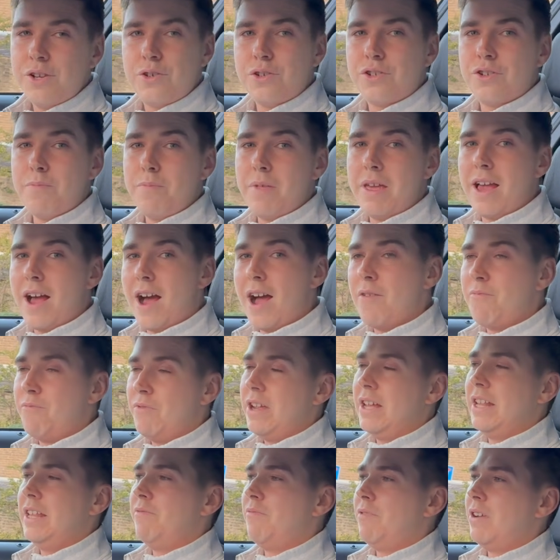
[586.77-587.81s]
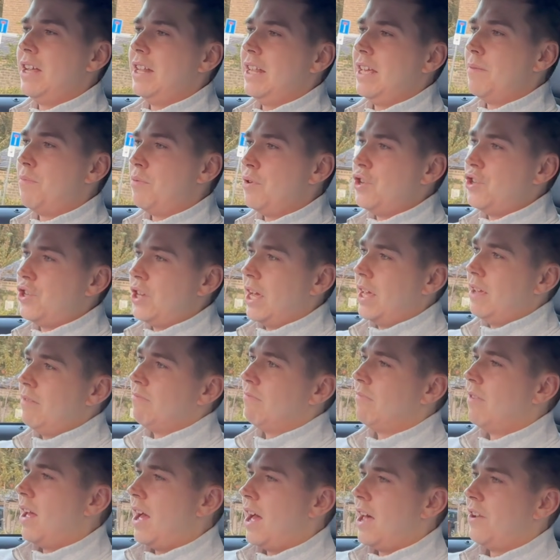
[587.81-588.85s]
just something I really, really appreciate
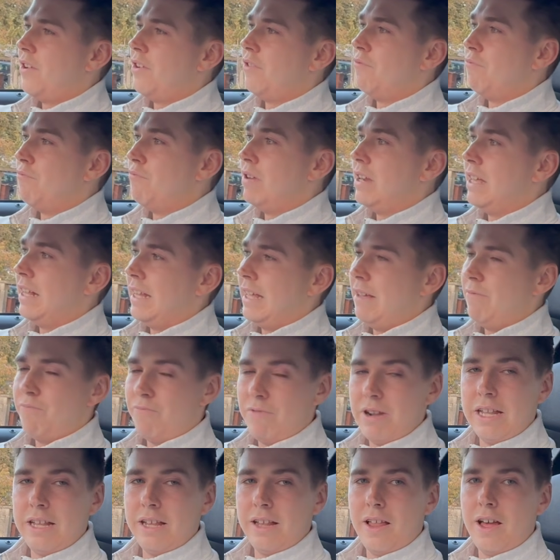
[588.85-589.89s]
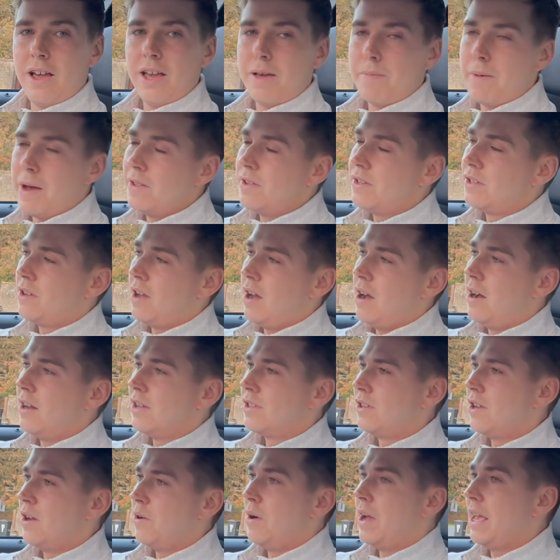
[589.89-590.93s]
and really, really like about this car.
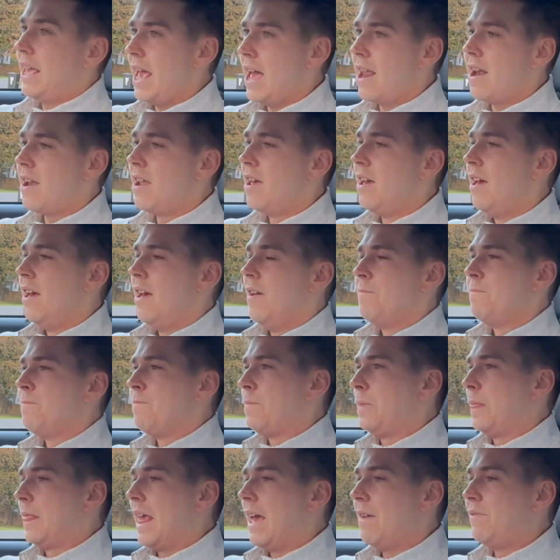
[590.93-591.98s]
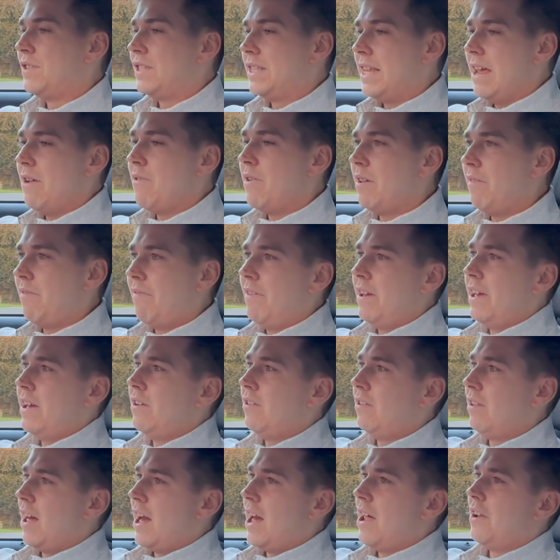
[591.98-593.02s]
So again, if steering
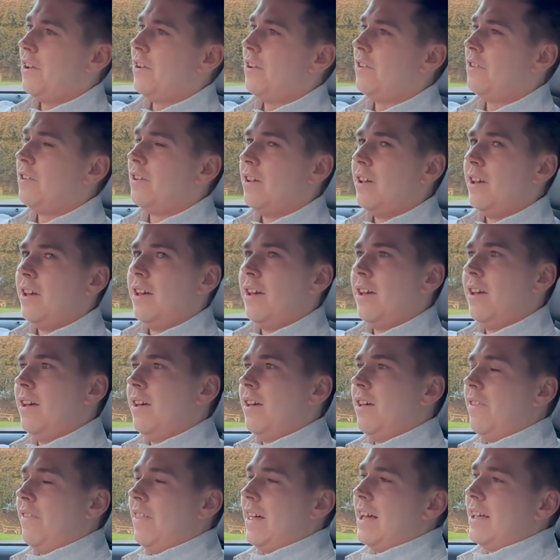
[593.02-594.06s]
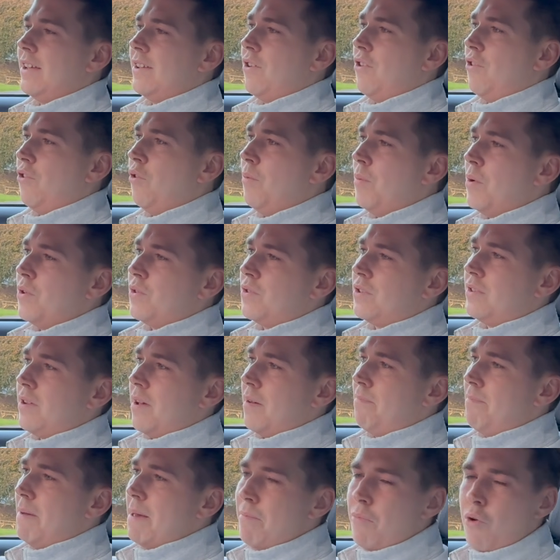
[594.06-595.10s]
feel and that almost a
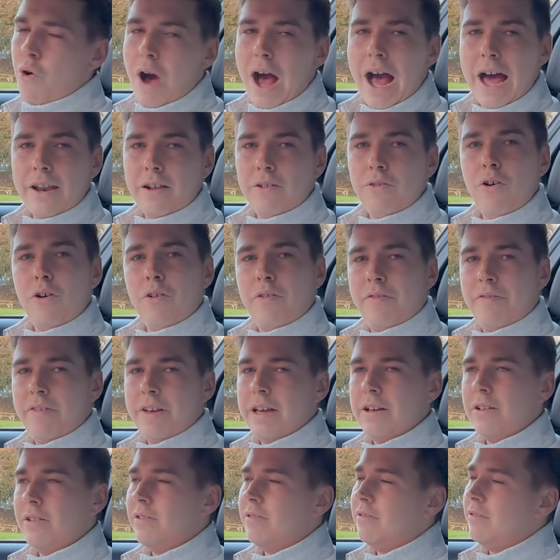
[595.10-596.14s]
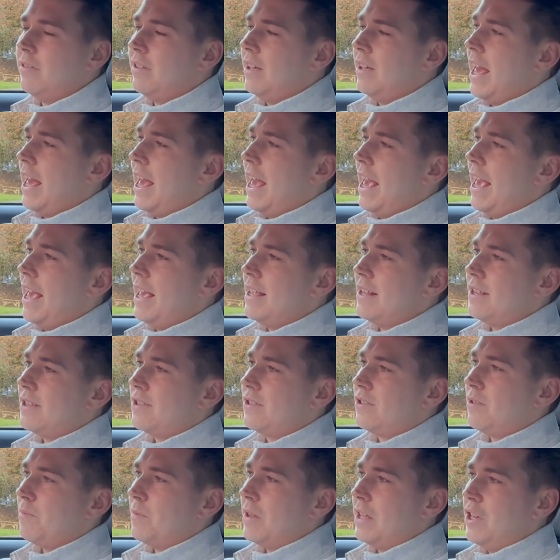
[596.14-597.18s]
bit more analog feel is
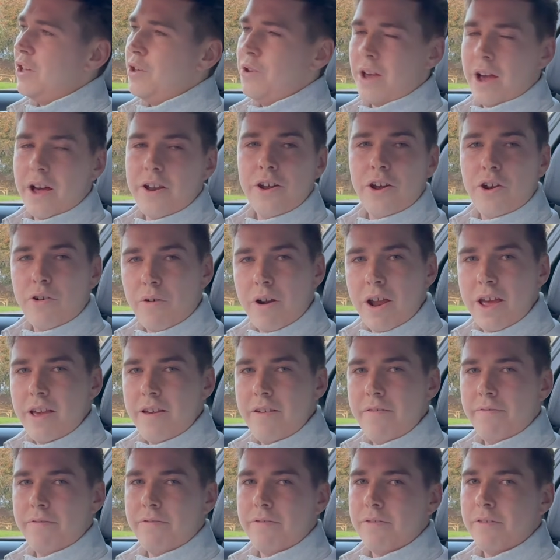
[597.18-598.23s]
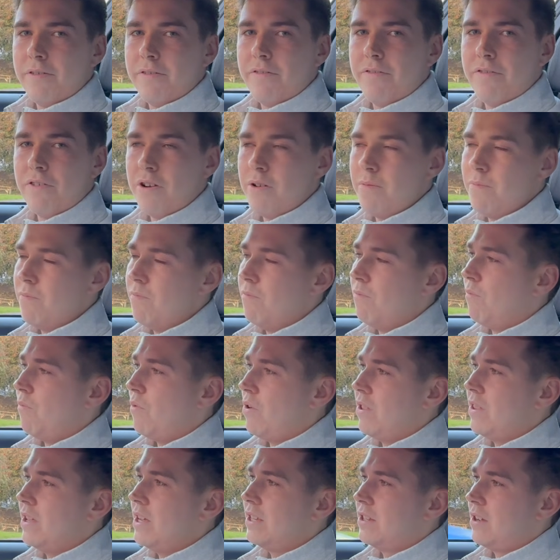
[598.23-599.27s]
something you kind of crave from one
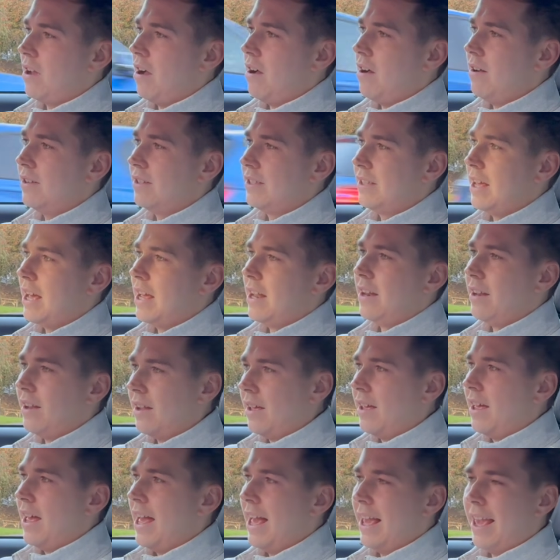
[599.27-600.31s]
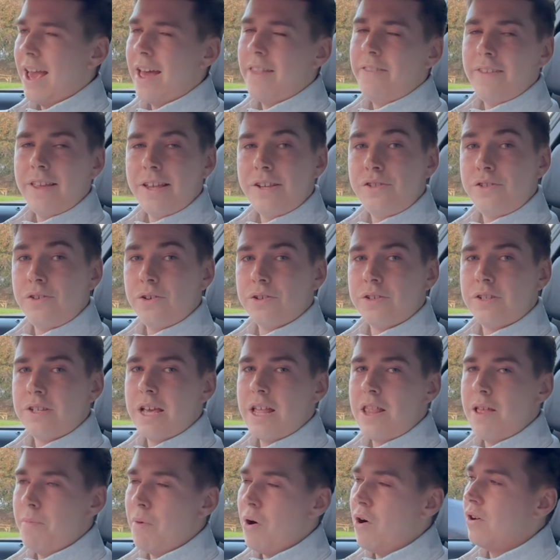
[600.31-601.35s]
of these cars, then again, this does tick
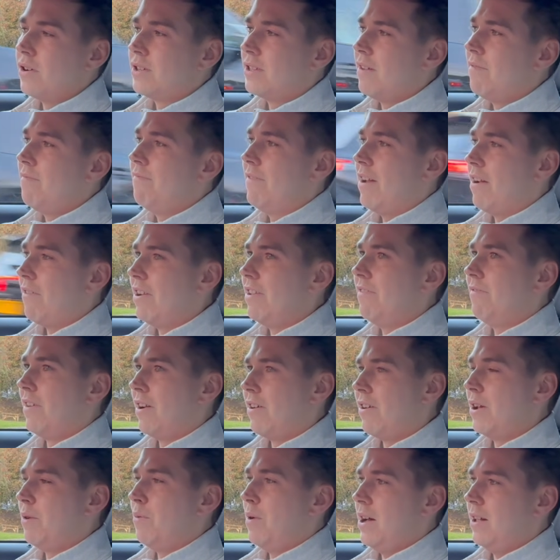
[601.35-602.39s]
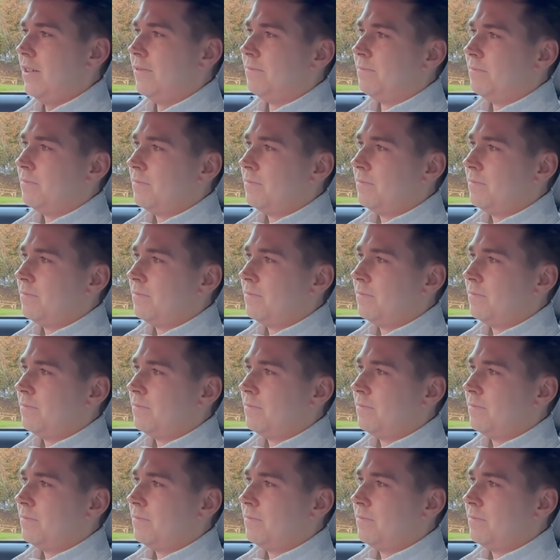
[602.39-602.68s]
the box very, very well.